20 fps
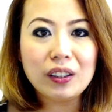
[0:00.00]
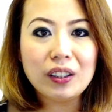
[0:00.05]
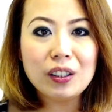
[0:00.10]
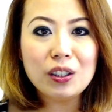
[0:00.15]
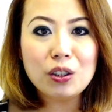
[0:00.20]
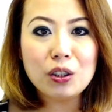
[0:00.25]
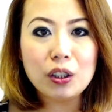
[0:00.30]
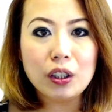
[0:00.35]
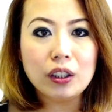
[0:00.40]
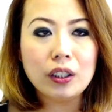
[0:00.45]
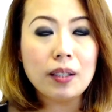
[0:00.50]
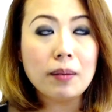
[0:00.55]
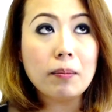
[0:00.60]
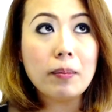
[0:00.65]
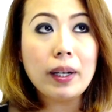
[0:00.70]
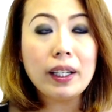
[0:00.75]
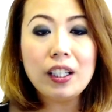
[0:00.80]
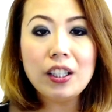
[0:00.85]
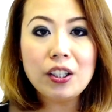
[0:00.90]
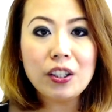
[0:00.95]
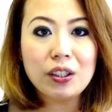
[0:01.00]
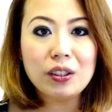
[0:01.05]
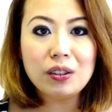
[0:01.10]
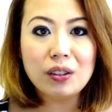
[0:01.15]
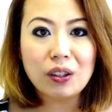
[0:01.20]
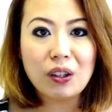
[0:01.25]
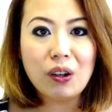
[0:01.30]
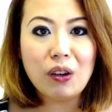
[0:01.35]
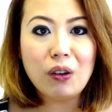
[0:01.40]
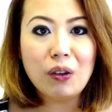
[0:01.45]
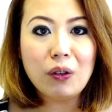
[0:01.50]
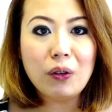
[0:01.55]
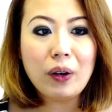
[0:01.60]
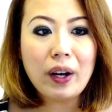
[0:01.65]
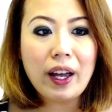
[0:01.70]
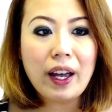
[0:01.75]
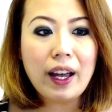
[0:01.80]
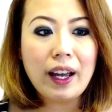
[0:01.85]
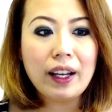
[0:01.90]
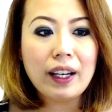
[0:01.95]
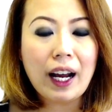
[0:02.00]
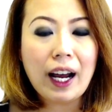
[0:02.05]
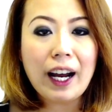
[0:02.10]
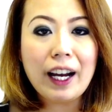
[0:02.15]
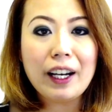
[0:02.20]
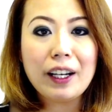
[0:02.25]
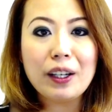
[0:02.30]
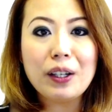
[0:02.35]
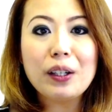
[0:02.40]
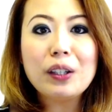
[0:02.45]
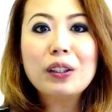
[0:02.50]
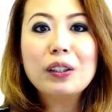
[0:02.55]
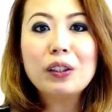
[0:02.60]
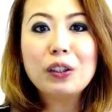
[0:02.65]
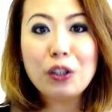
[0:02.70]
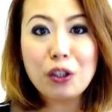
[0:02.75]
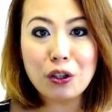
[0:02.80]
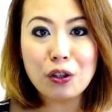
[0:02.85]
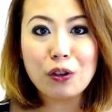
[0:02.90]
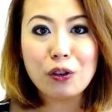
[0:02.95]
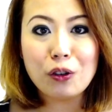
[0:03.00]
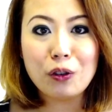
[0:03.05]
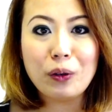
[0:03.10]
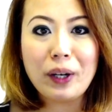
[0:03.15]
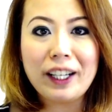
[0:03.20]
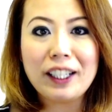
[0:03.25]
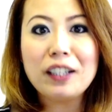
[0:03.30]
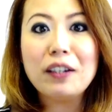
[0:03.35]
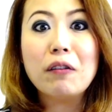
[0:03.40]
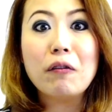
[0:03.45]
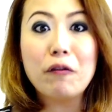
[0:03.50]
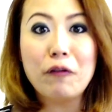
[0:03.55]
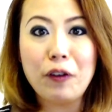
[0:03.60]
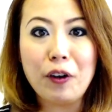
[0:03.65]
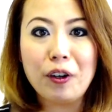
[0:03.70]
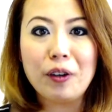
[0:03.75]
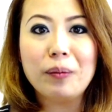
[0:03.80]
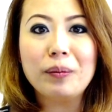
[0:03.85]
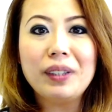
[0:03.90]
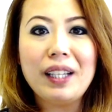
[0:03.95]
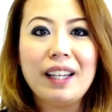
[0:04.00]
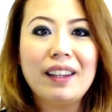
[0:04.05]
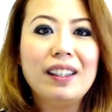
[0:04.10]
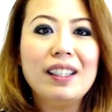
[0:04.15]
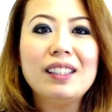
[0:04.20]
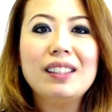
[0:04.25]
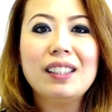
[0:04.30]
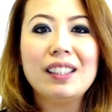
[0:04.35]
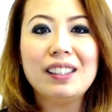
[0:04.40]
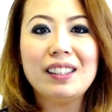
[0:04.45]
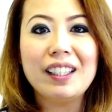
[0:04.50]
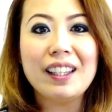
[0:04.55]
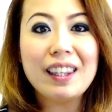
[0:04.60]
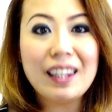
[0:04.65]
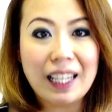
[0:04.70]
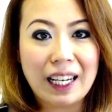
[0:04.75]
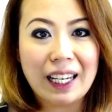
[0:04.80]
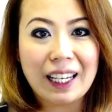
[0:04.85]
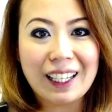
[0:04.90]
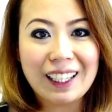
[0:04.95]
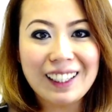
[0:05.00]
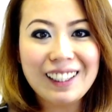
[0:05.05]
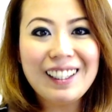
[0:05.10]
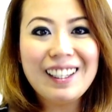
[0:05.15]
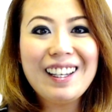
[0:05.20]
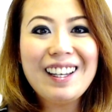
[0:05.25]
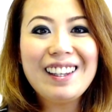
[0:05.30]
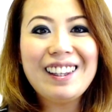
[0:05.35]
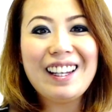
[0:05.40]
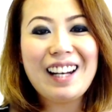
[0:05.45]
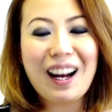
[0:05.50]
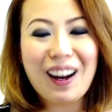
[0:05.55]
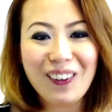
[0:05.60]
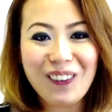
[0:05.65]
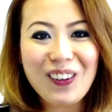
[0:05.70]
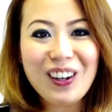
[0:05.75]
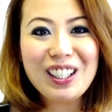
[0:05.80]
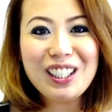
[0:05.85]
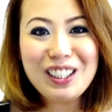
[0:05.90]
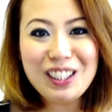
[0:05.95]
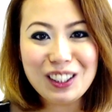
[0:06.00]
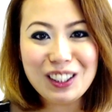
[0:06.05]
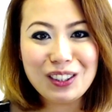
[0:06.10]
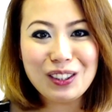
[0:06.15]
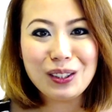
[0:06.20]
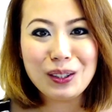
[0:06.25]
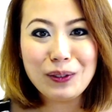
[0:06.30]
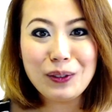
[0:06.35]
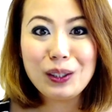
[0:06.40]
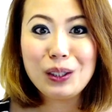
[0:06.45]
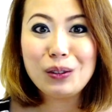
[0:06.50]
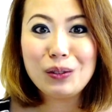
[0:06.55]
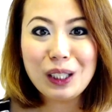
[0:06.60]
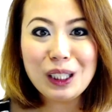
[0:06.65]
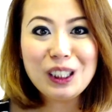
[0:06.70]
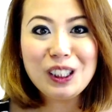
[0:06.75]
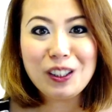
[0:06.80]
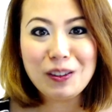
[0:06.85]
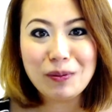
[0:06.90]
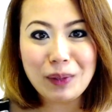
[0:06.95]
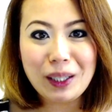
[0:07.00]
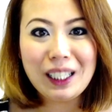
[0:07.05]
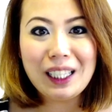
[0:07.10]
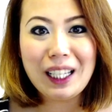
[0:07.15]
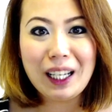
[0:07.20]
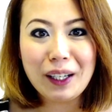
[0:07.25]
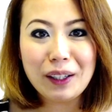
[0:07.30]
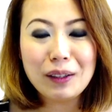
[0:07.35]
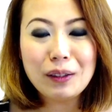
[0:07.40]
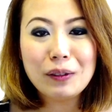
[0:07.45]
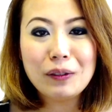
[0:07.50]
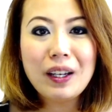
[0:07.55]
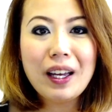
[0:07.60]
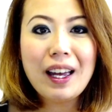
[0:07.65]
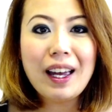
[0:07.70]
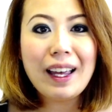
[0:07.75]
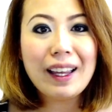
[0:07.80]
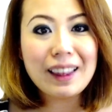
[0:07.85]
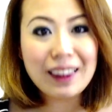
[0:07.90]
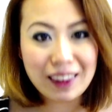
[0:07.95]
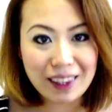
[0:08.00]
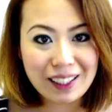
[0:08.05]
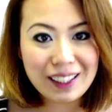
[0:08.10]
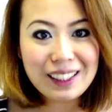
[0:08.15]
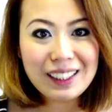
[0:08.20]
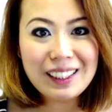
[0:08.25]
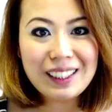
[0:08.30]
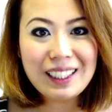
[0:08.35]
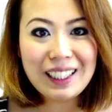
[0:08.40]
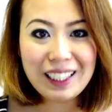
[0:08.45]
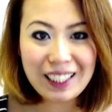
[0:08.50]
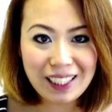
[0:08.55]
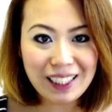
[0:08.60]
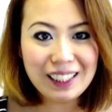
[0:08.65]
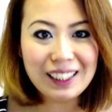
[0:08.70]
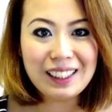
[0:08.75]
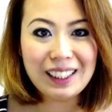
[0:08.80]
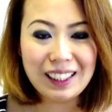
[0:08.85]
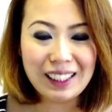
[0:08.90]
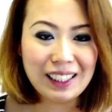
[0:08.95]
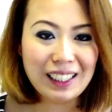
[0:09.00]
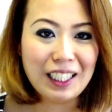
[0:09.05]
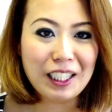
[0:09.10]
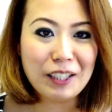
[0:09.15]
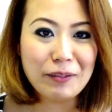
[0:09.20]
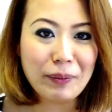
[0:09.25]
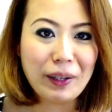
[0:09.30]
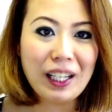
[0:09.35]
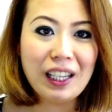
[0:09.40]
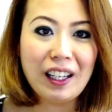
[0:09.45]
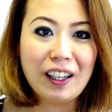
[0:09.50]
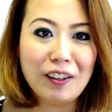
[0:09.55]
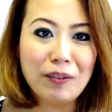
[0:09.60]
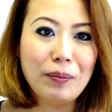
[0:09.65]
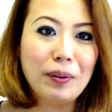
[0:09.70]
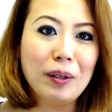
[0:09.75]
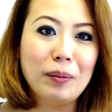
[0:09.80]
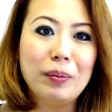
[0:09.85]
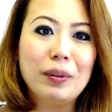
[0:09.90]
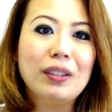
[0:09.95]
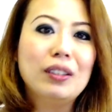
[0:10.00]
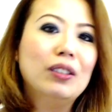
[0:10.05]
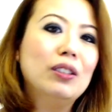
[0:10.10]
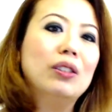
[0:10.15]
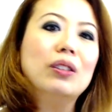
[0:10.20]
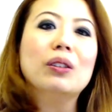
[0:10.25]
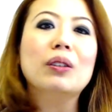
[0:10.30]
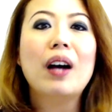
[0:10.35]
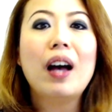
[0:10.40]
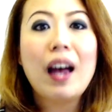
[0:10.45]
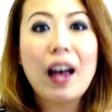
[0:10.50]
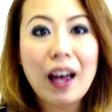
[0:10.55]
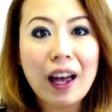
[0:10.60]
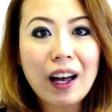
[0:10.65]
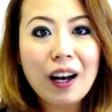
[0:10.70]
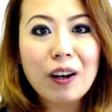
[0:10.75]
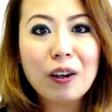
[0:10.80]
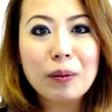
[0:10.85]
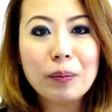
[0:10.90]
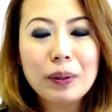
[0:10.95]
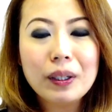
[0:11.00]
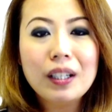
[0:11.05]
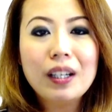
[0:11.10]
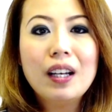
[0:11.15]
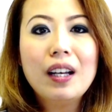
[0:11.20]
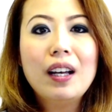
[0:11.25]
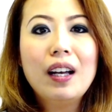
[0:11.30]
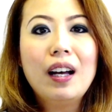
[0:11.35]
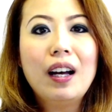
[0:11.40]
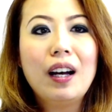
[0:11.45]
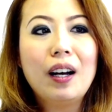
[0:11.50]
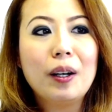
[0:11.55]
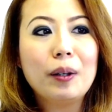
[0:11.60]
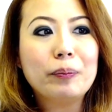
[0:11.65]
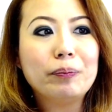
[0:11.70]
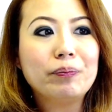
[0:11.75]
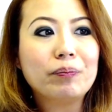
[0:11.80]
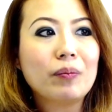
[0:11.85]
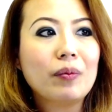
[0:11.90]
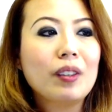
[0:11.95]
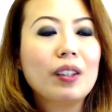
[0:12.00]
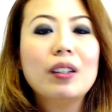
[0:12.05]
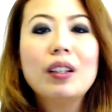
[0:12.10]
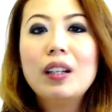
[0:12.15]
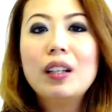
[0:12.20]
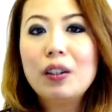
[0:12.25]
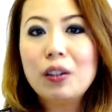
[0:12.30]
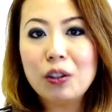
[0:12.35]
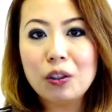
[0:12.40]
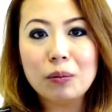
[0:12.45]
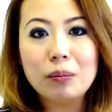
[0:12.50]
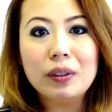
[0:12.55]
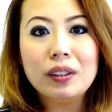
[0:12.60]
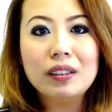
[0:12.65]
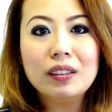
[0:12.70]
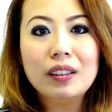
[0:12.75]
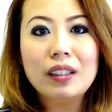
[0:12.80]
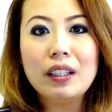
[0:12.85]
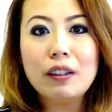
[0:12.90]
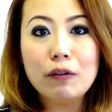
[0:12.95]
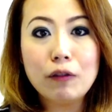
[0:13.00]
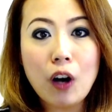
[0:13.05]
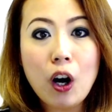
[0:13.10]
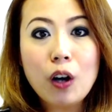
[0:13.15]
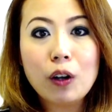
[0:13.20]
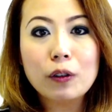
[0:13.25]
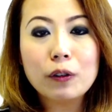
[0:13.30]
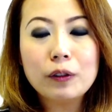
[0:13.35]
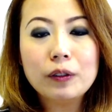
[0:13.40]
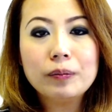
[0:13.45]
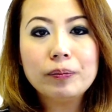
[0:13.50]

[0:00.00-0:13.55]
this journey many years ago and I knew and confirmed that this is the thing that I wanted to do for the rest of my life and this is indeed my life purpose to help um, human evolve.